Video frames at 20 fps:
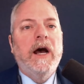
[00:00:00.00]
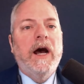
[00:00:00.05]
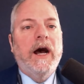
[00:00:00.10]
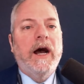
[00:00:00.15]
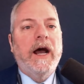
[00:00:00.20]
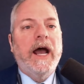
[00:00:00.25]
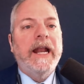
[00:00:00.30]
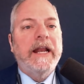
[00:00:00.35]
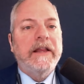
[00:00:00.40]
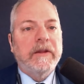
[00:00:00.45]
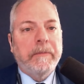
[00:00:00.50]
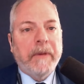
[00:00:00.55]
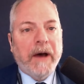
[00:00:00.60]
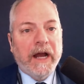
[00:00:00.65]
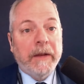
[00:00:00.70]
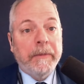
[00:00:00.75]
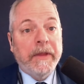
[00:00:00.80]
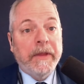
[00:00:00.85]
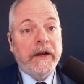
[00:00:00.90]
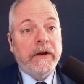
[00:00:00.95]
Uh, and at the
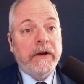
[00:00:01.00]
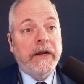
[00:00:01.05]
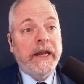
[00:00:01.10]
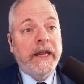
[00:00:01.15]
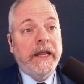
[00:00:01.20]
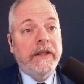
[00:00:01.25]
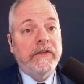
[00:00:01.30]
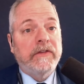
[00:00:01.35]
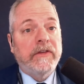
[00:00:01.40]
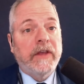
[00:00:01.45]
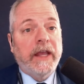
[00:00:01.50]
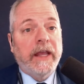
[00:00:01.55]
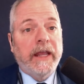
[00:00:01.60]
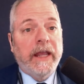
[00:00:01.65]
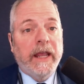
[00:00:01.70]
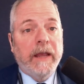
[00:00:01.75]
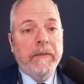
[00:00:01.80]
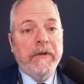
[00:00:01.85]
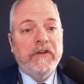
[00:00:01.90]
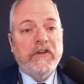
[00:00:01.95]
bottom there is a
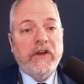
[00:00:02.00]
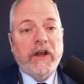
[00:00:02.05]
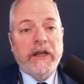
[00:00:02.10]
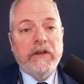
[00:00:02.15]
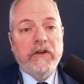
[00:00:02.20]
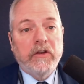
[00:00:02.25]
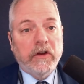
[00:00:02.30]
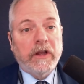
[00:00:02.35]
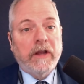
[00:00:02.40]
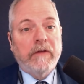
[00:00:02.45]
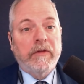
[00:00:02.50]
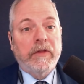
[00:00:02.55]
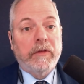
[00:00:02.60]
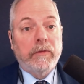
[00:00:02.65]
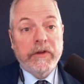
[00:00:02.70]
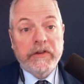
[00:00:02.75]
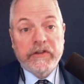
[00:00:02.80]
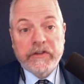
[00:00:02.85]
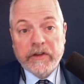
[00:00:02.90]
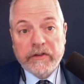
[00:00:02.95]
image I took of a
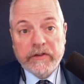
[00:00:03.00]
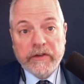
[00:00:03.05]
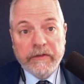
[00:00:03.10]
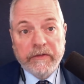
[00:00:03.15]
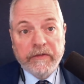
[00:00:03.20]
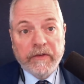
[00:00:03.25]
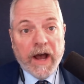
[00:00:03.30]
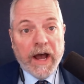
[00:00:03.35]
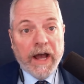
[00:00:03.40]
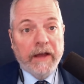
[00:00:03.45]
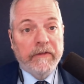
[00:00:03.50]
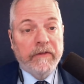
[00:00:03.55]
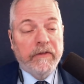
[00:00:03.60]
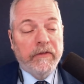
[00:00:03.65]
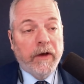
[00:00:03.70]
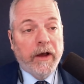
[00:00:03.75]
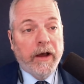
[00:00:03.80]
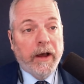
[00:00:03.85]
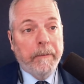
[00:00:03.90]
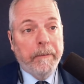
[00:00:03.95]

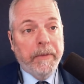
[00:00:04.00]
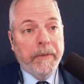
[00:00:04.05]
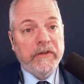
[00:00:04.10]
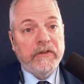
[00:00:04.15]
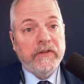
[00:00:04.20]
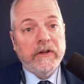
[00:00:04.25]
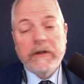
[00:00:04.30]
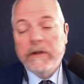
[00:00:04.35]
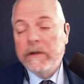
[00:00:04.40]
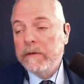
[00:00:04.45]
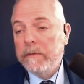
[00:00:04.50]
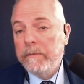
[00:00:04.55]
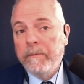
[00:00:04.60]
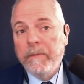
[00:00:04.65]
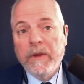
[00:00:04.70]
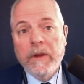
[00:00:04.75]
365 uh, pistol